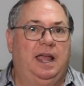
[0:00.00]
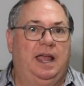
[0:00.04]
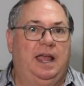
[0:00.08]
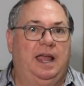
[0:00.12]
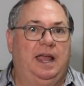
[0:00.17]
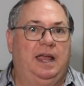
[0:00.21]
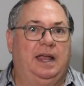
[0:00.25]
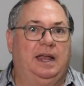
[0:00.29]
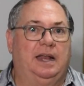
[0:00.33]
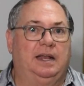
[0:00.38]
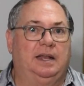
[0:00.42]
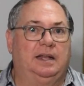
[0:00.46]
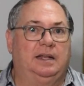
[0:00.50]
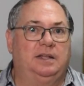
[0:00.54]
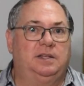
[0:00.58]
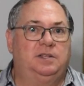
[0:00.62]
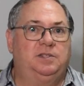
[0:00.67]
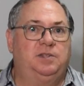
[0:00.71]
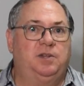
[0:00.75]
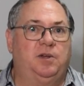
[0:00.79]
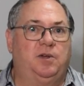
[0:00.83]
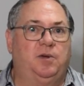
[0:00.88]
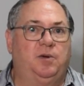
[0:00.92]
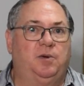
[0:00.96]
And
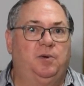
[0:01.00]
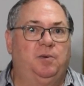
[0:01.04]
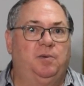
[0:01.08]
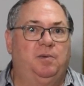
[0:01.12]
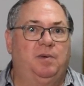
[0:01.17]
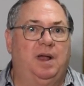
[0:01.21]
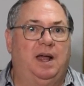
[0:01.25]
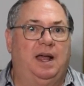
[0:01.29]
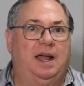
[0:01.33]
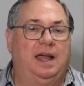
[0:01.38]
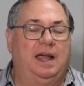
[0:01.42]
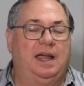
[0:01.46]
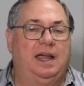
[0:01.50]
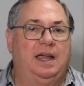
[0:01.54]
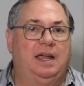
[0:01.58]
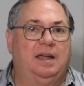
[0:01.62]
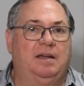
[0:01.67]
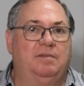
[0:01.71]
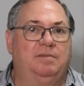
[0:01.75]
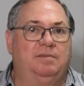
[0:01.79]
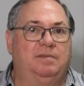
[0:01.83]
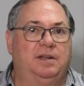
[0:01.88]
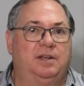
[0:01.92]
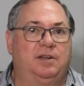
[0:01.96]
so I
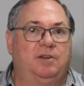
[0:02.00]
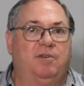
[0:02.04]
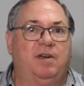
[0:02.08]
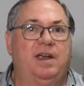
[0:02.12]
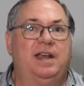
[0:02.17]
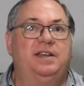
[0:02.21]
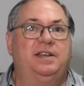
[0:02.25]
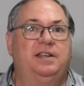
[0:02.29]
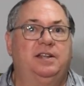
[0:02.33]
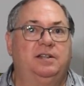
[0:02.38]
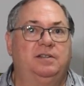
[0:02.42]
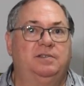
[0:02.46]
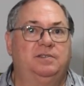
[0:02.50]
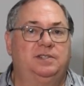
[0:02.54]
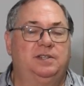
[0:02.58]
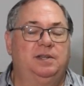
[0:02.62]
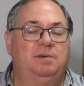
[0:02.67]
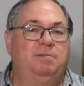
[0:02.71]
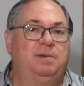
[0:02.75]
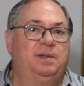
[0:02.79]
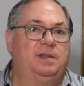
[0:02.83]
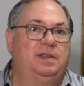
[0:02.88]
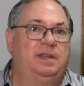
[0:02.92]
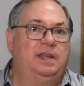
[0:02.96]
have a great deal of
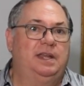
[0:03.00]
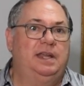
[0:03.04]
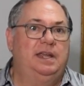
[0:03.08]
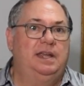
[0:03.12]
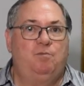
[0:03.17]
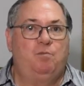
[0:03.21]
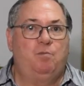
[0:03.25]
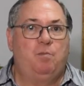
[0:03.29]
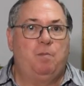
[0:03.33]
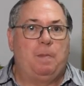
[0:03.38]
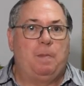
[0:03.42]
sympathy.